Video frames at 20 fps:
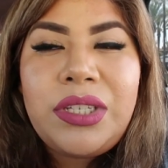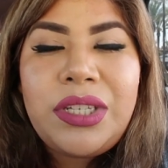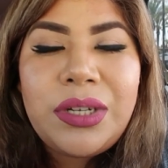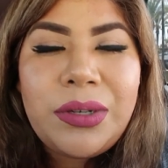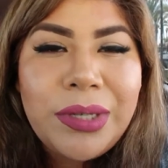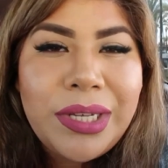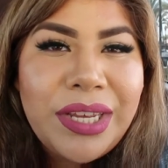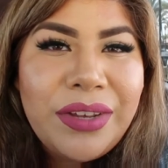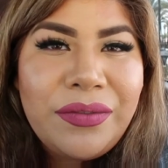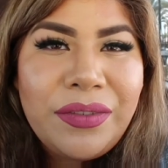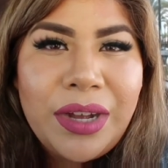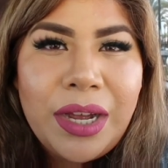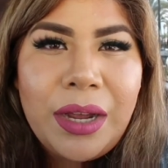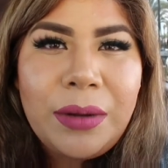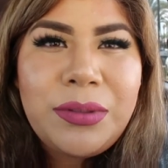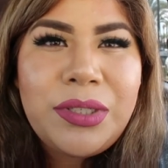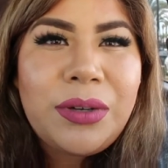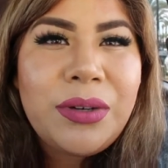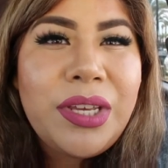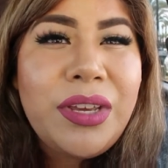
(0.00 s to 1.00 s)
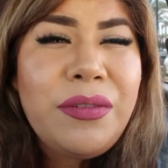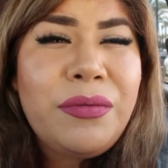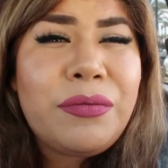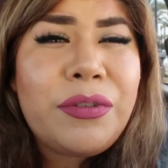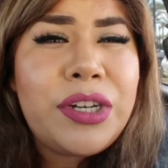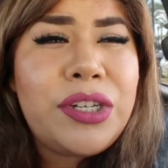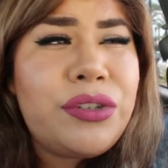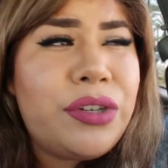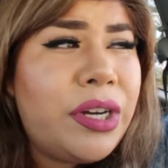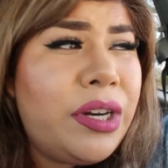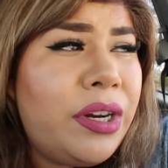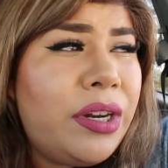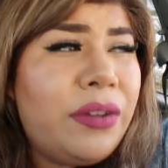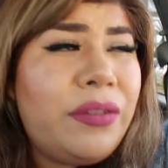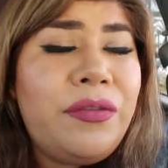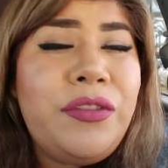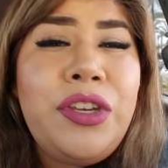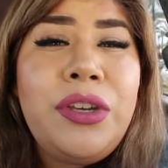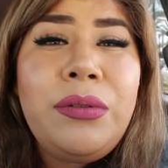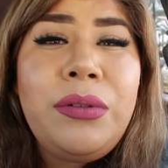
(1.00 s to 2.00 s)
Don't give up, don't get
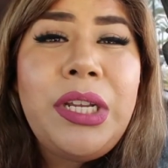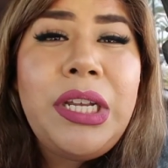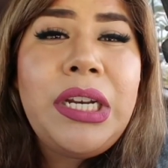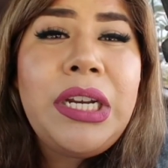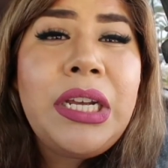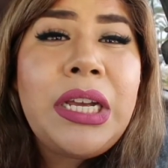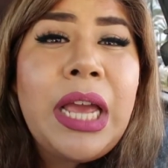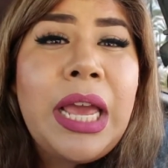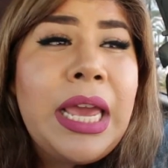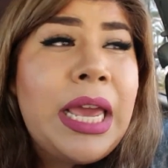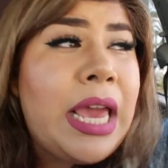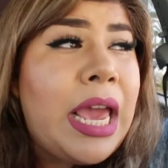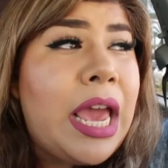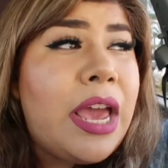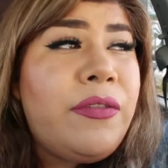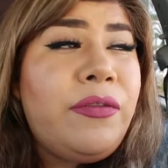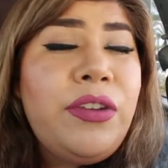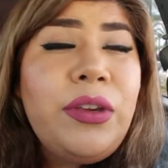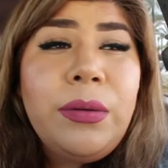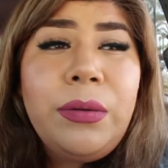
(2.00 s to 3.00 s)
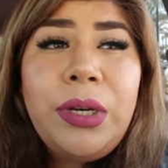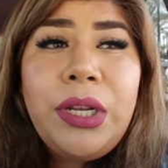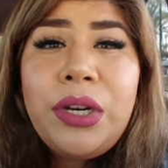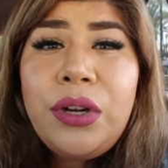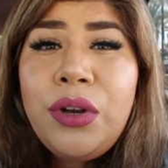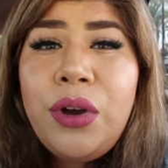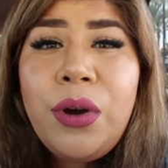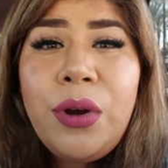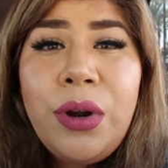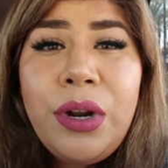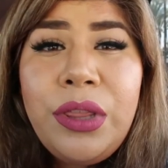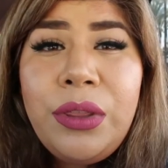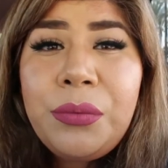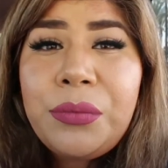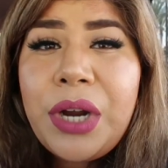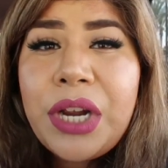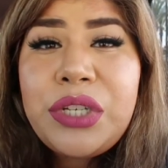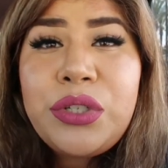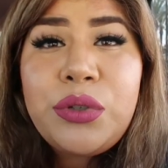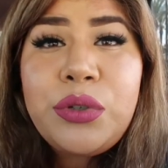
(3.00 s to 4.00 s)
frustrated. If you need to go in
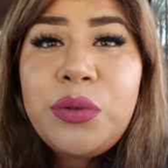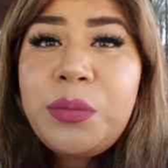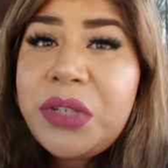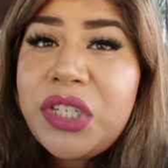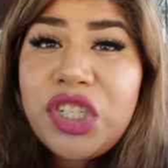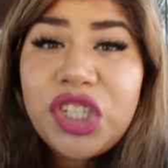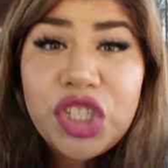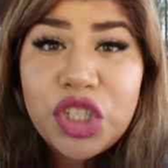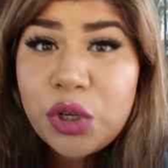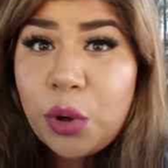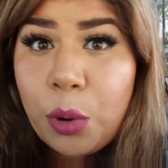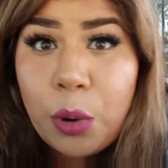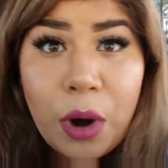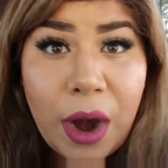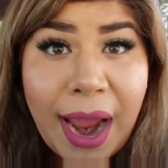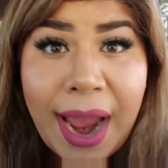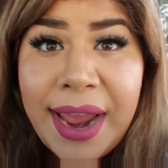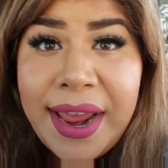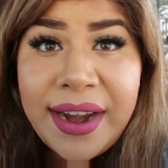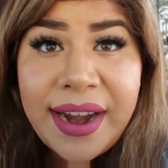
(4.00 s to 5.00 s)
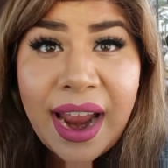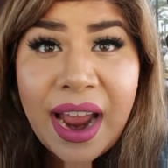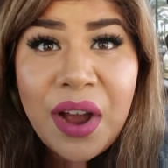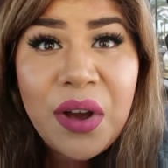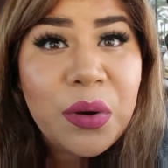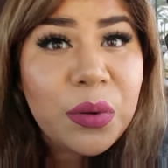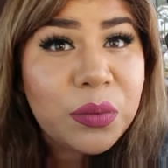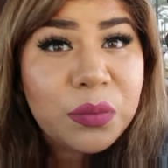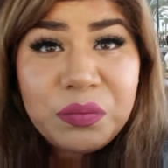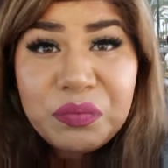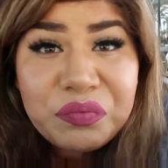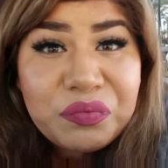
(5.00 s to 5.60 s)
the restroom and just cry it out,